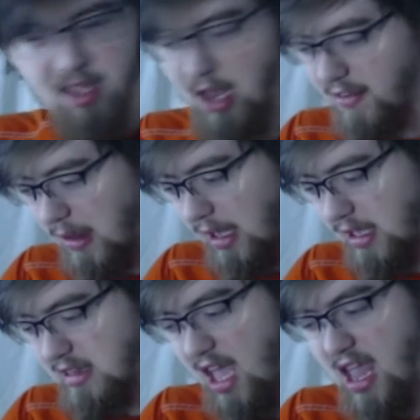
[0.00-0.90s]
after like a
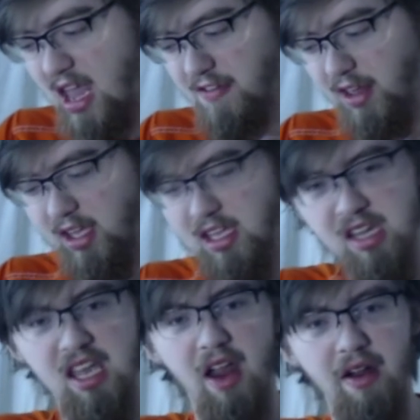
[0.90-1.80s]
day of like
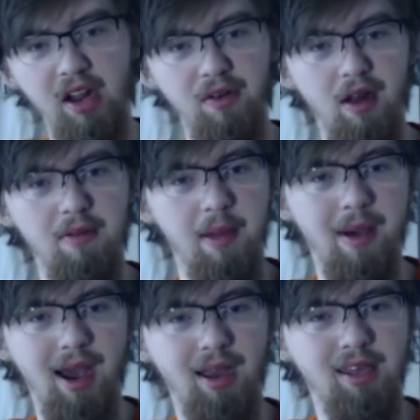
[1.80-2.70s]
just carrying it around in my
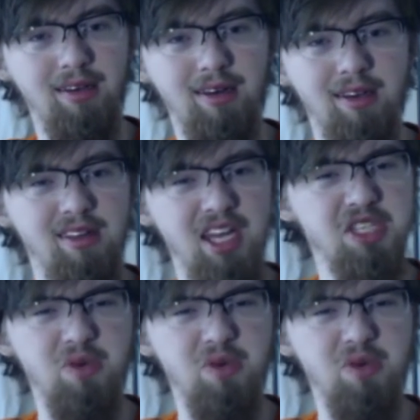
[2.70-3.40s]
pocket, because I just